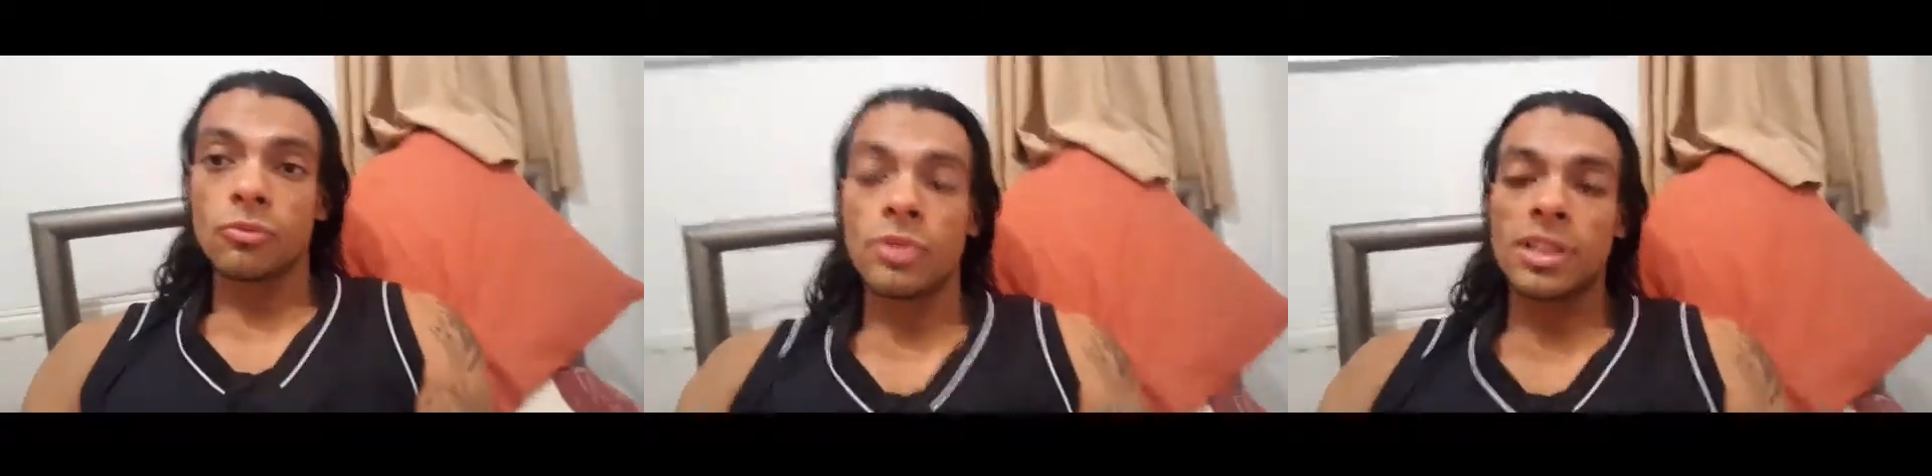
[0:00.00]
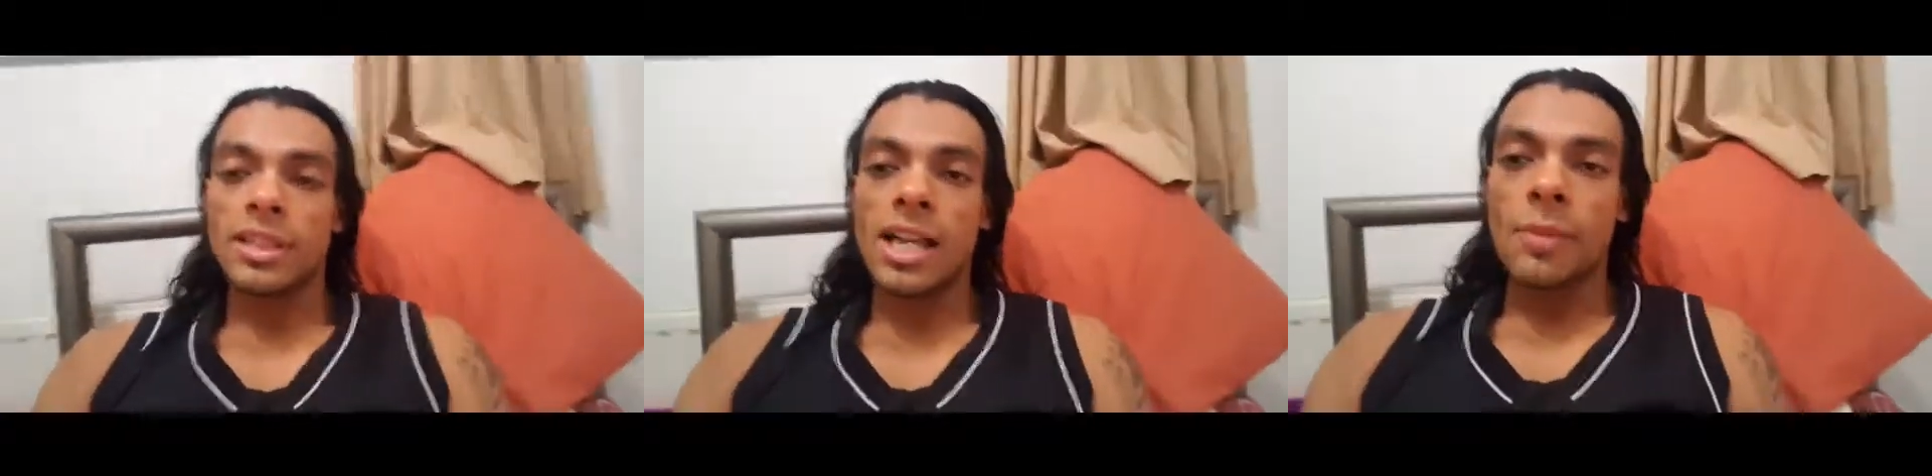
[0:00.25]

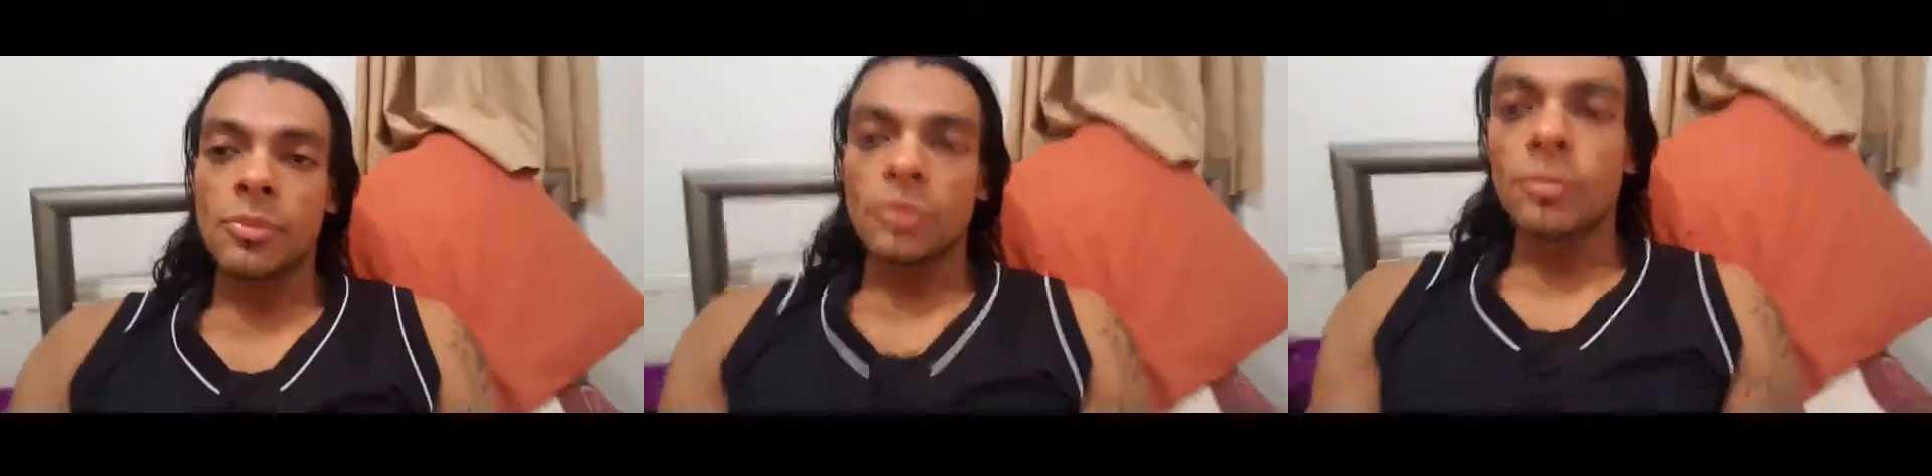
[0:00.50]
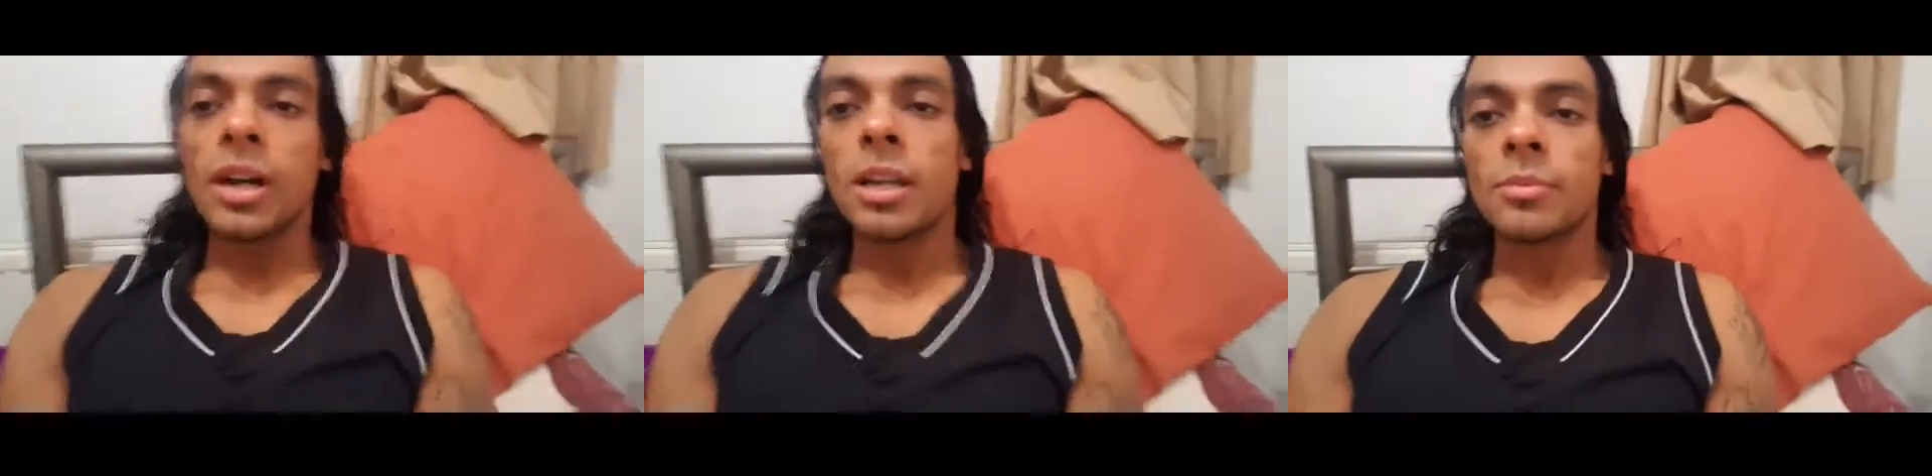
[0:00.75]
really
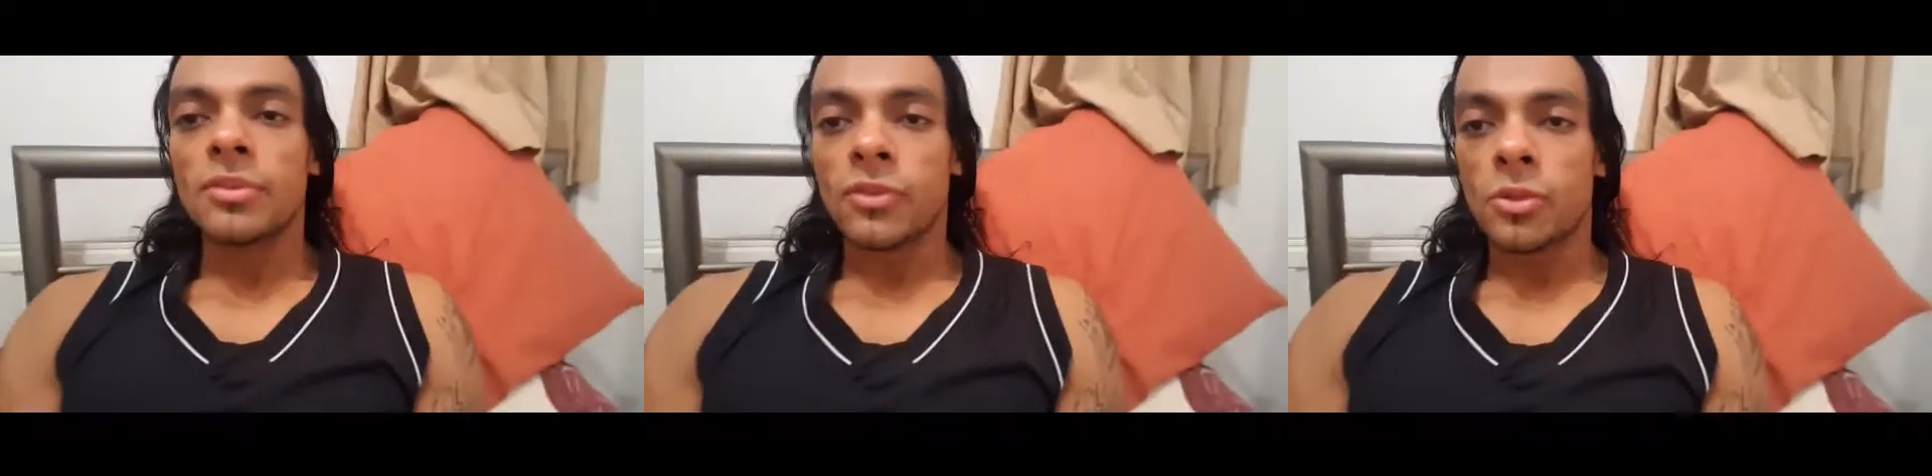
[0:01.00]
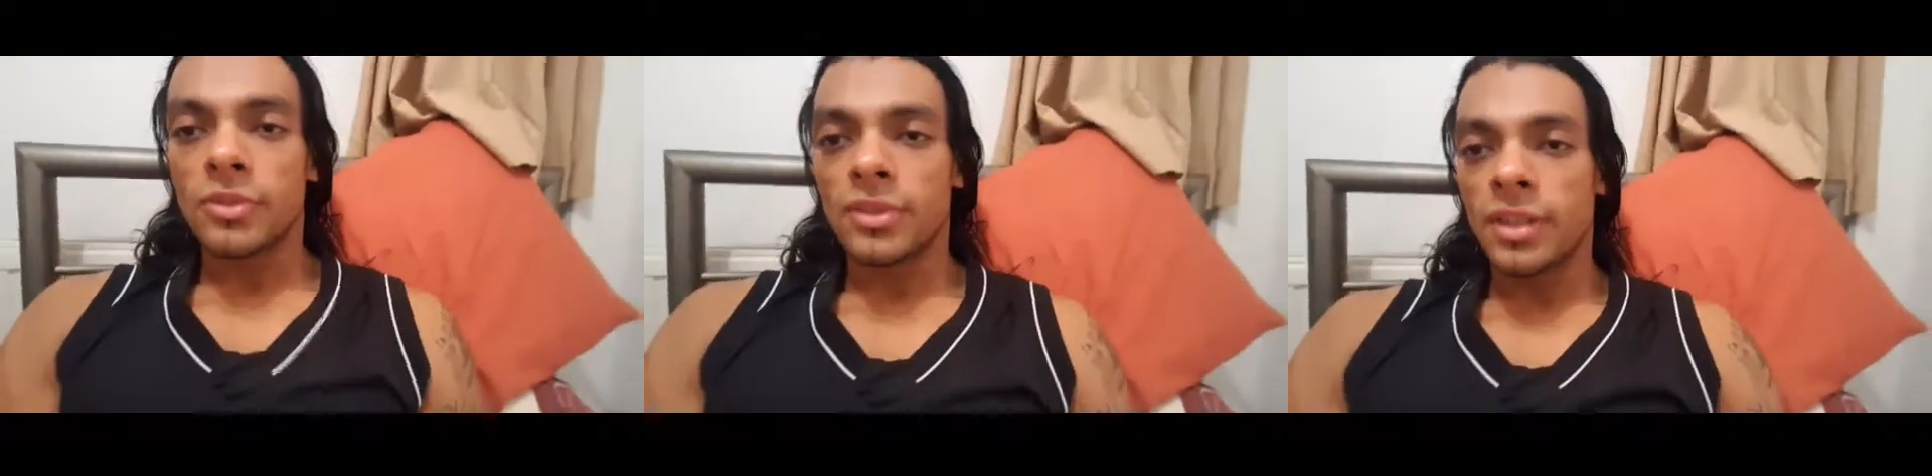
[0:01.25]
happy with my
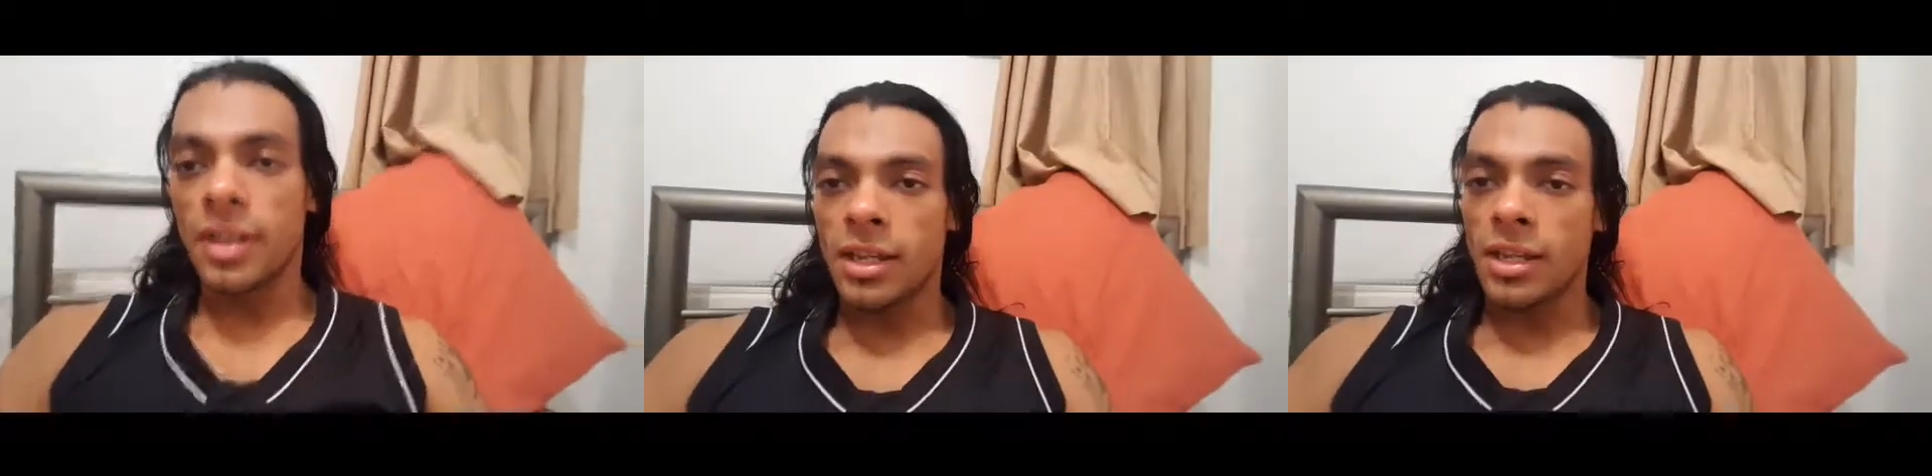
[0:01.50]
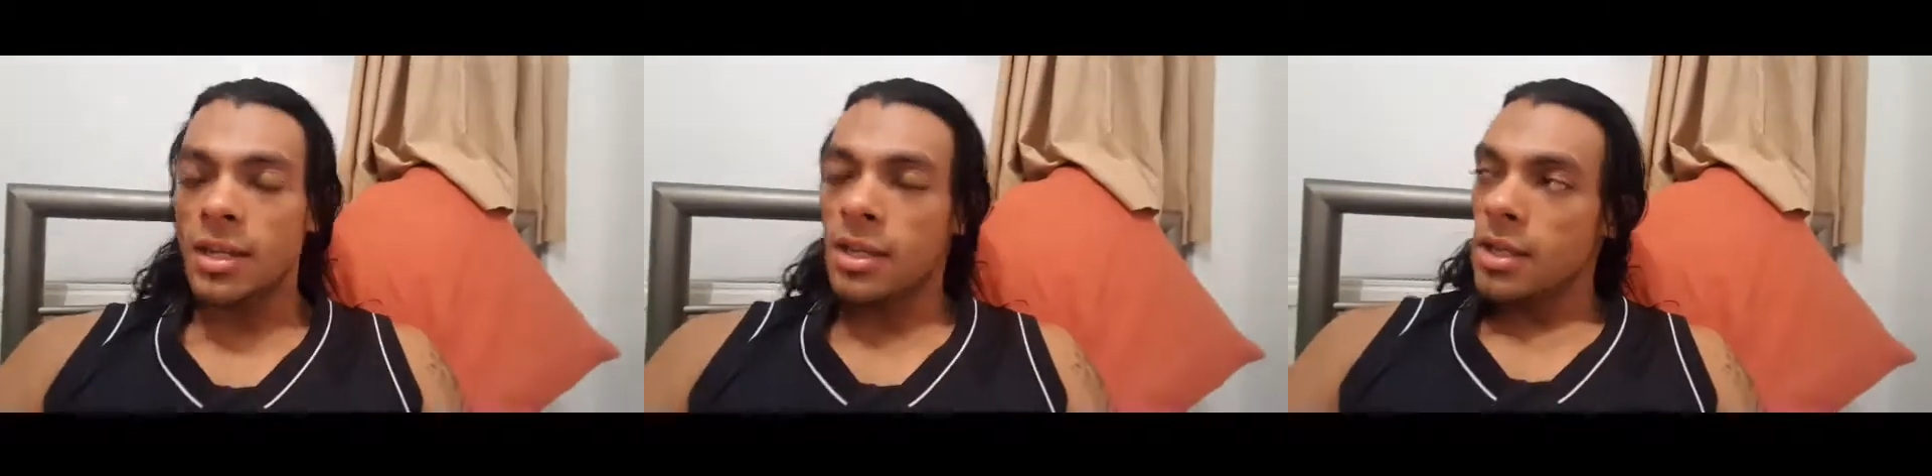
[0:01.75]
performance
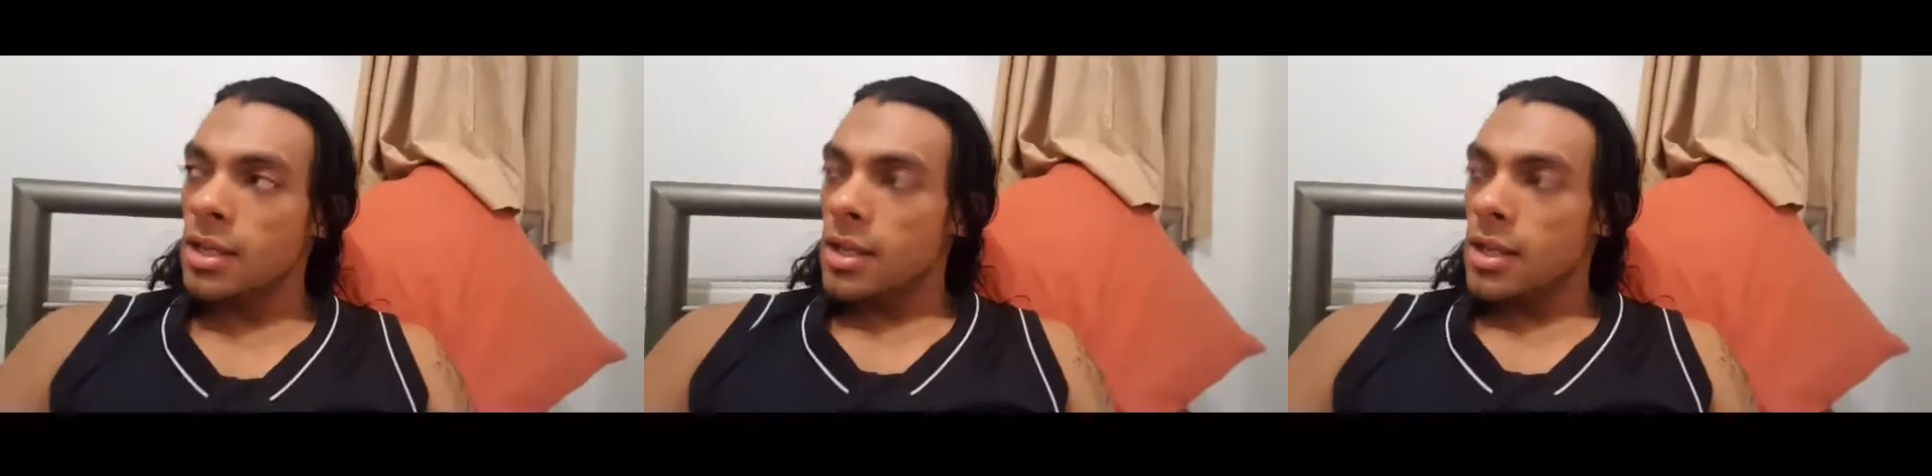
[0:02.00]
today.